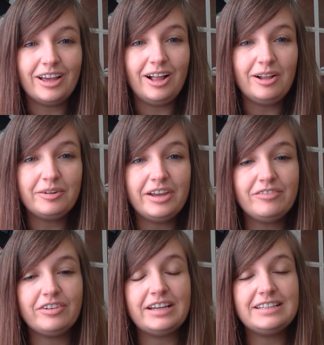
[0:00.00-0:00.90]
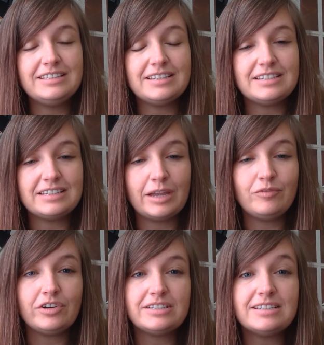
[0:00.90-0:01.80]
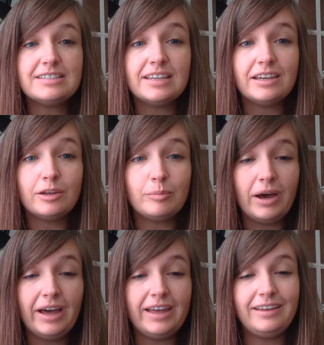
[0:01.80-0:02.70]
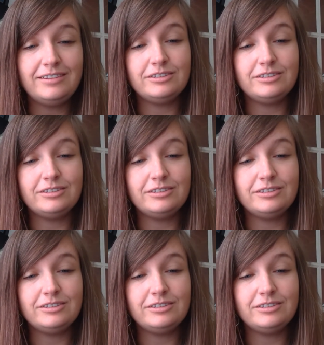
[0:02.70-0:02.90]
All right, friends, it's time for us to say goodbye.